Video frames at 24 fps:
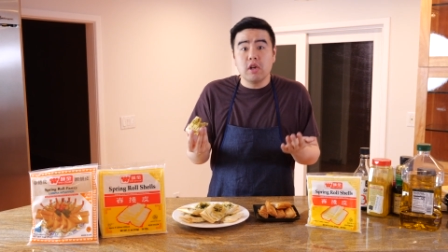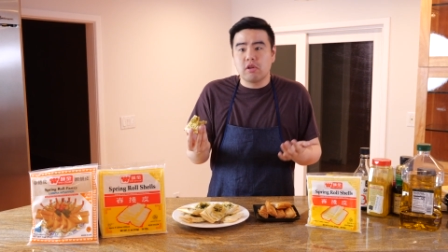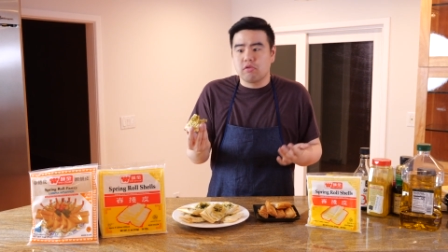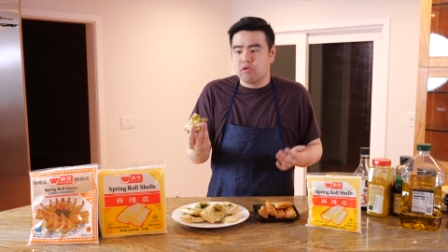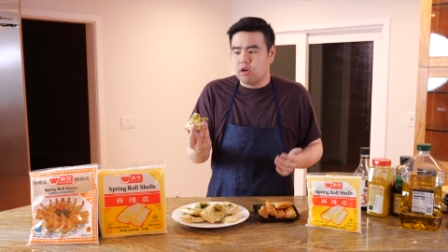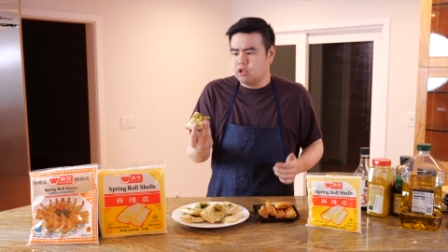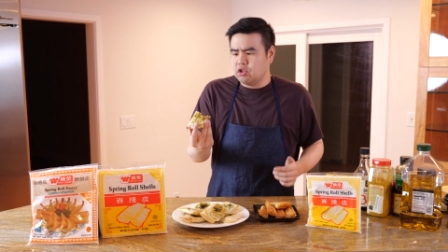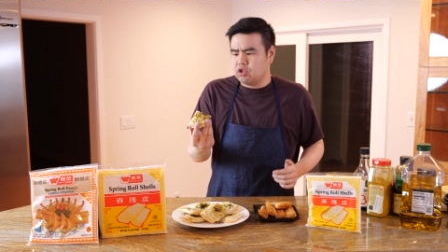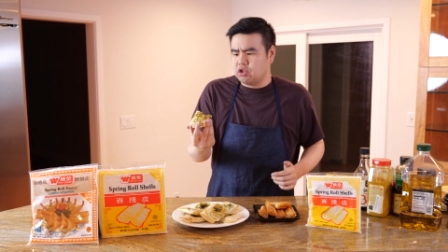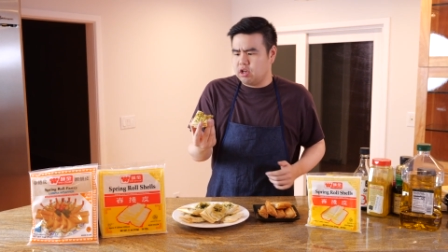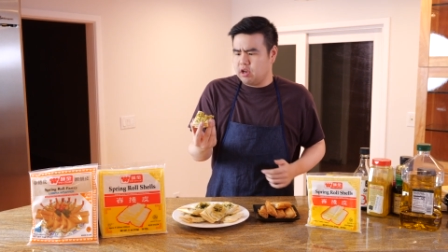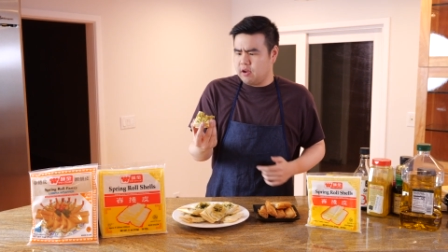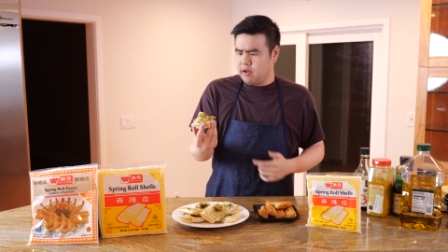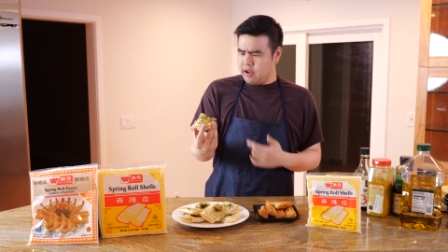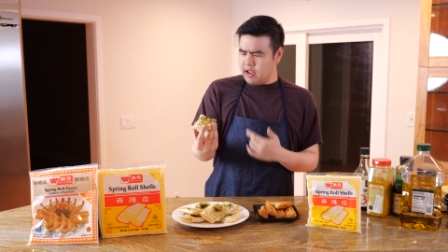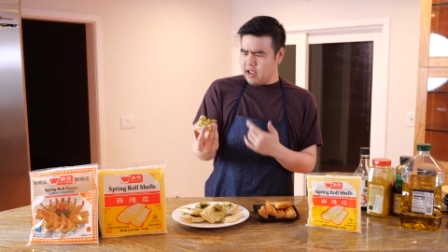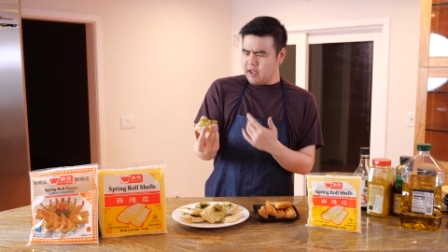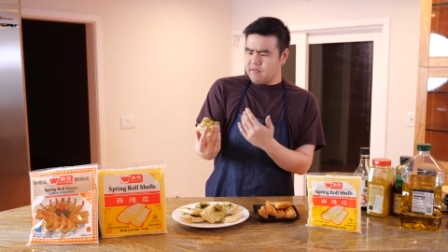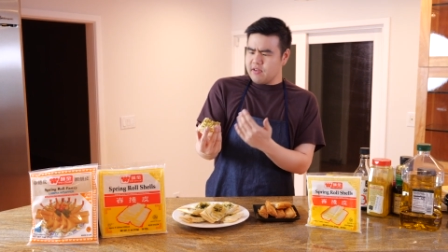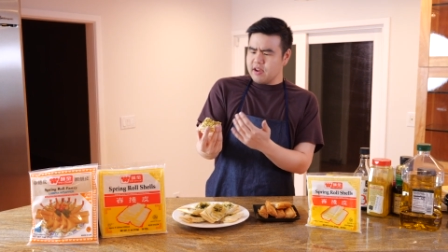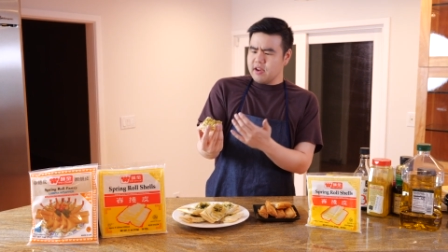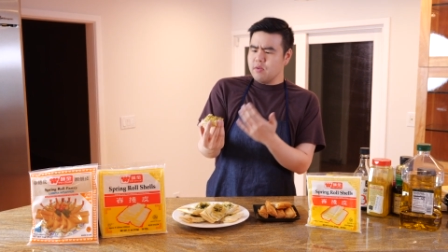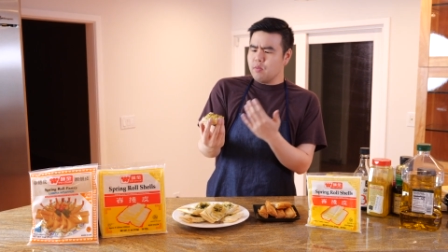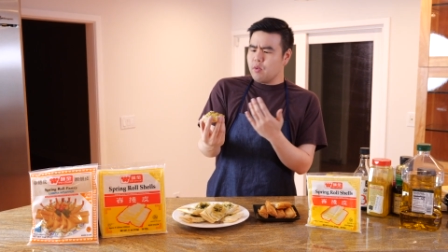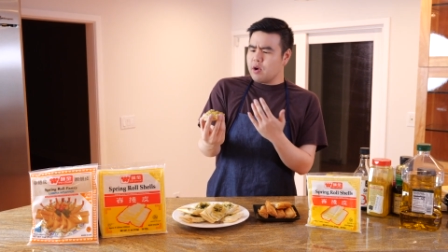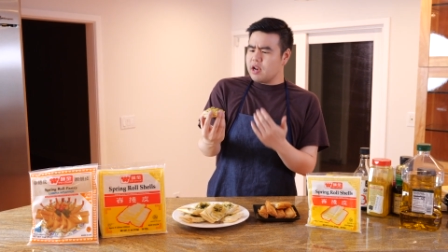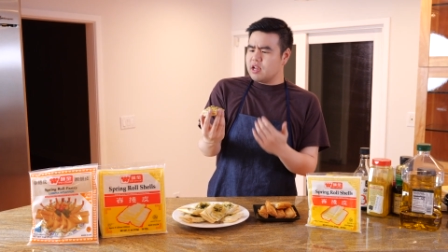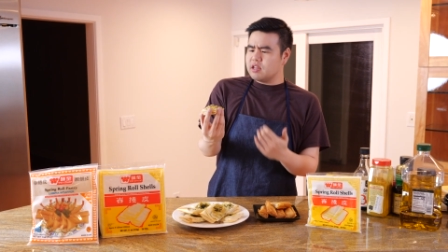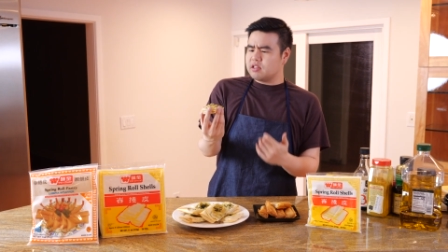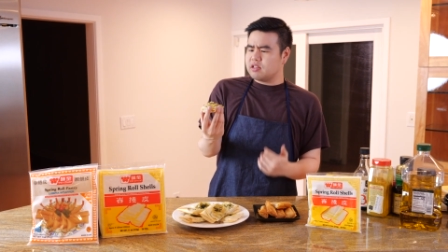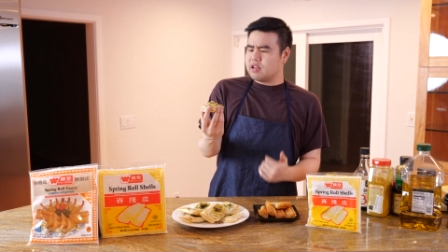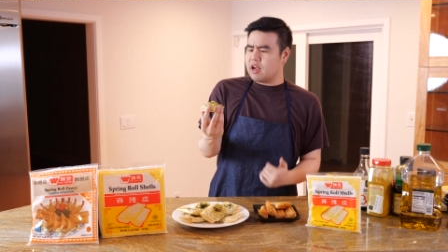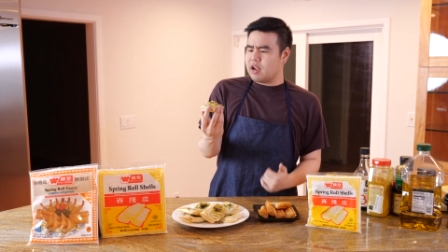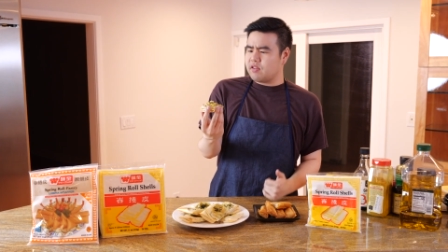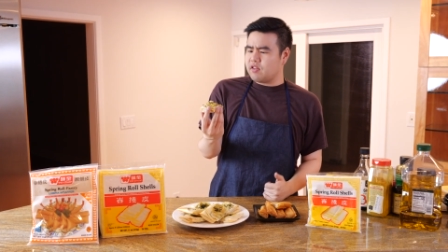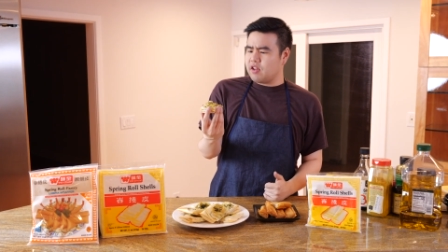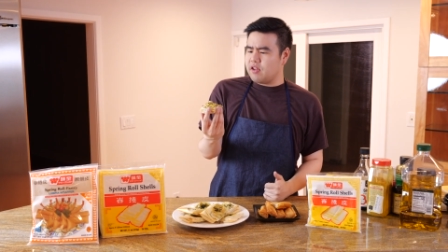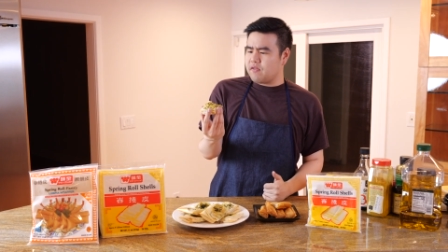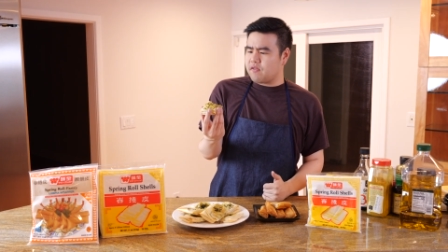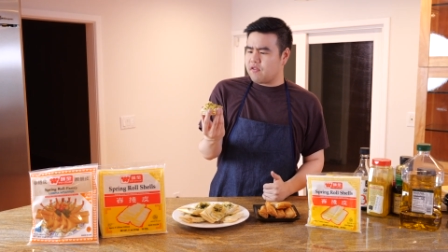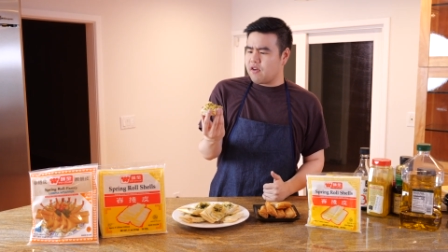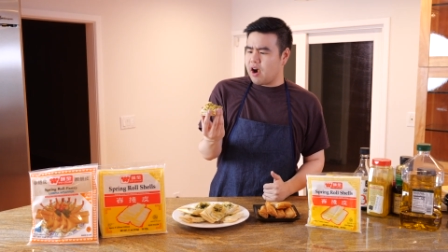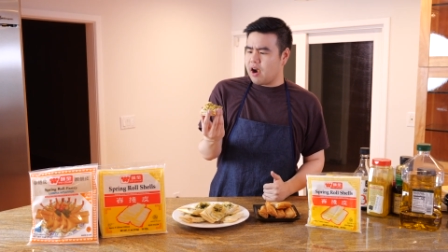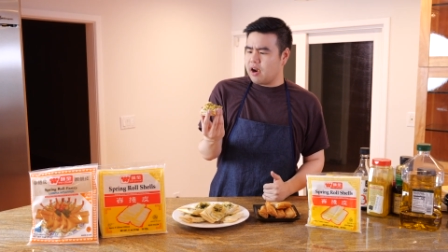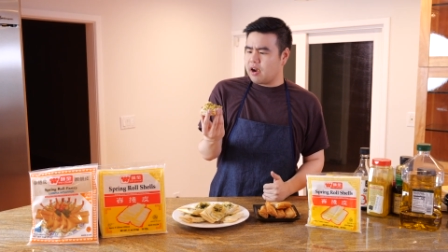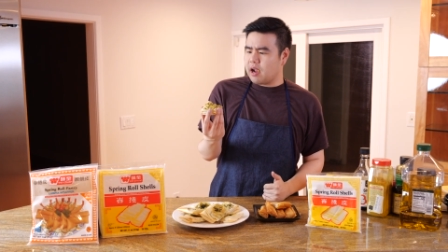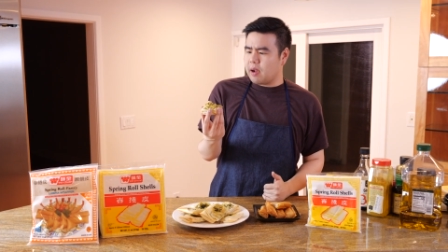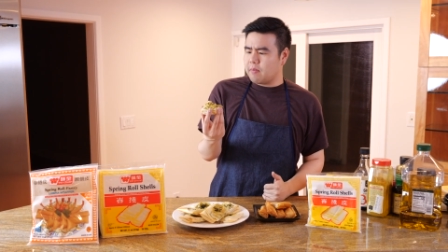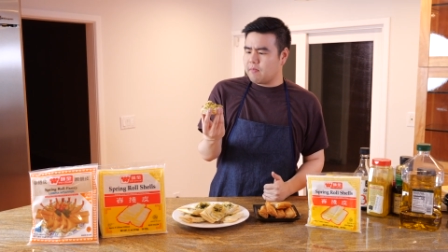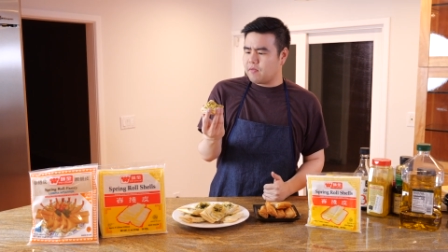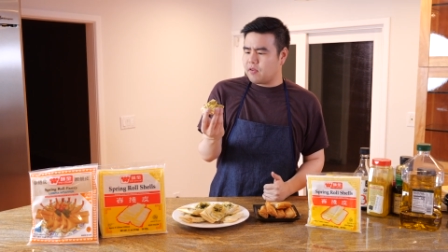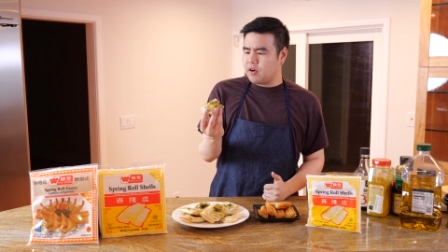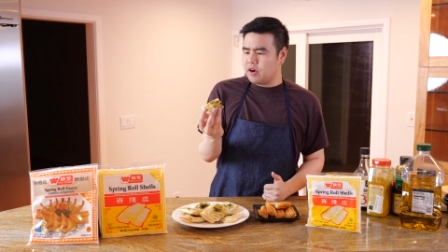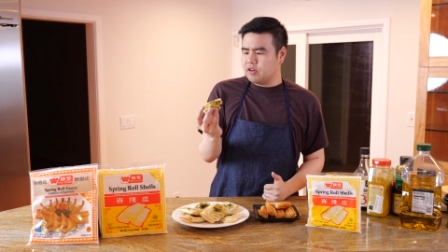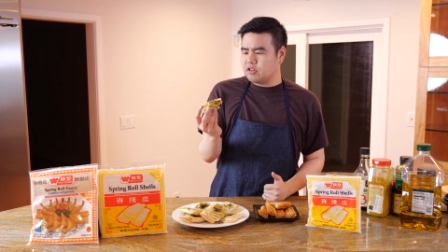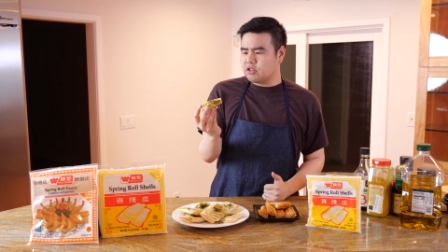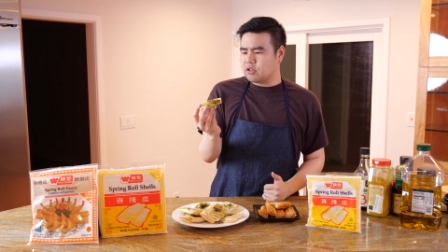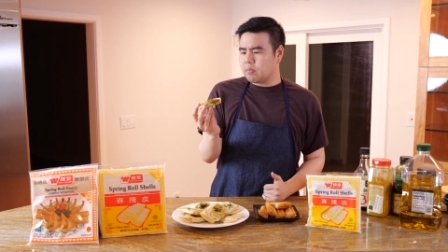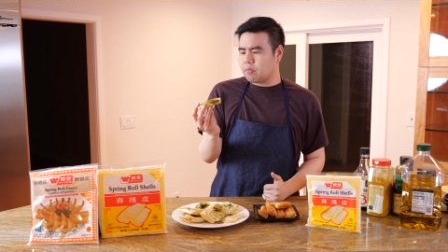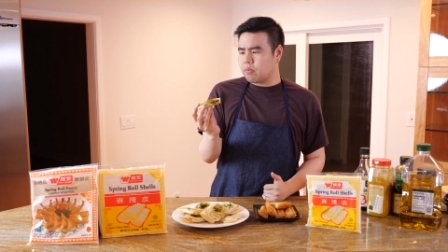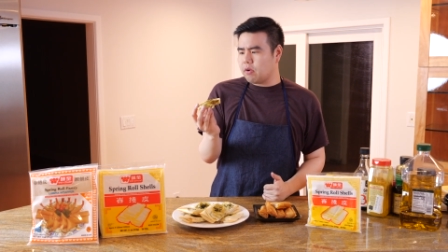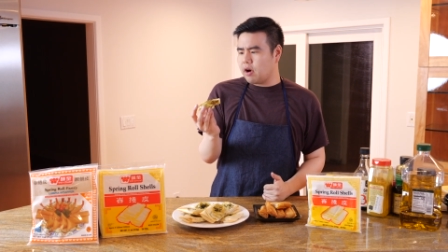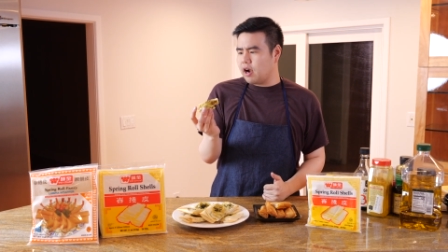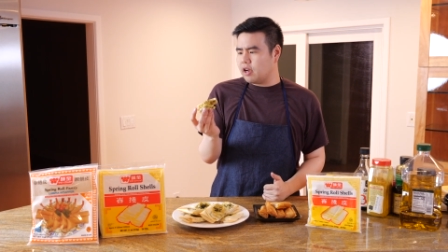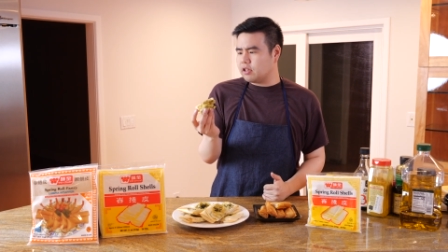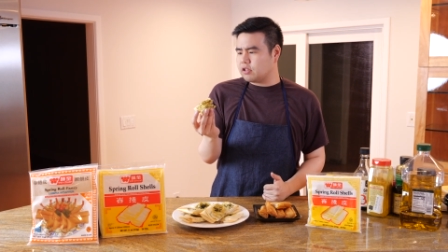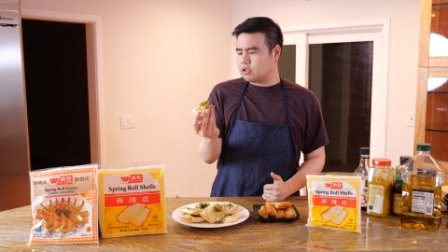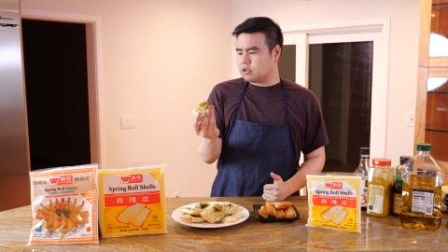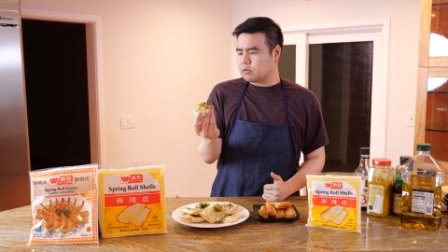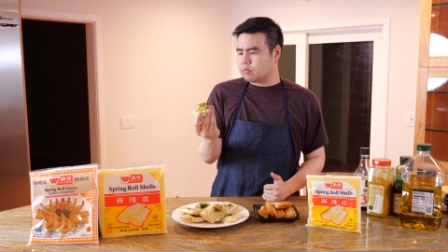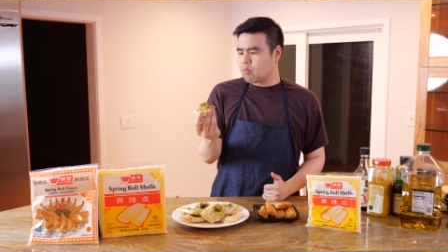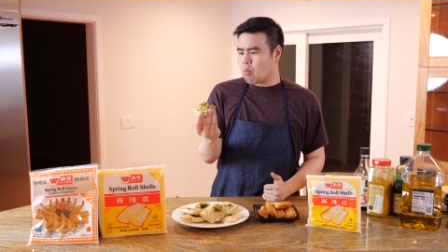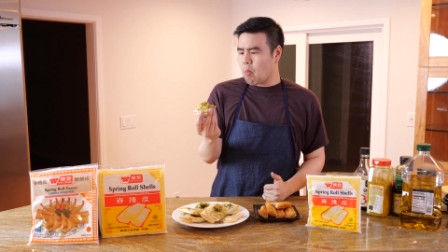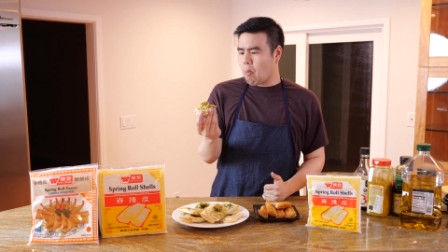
really crunchy, even when it's not deep fried. I'm very surprised.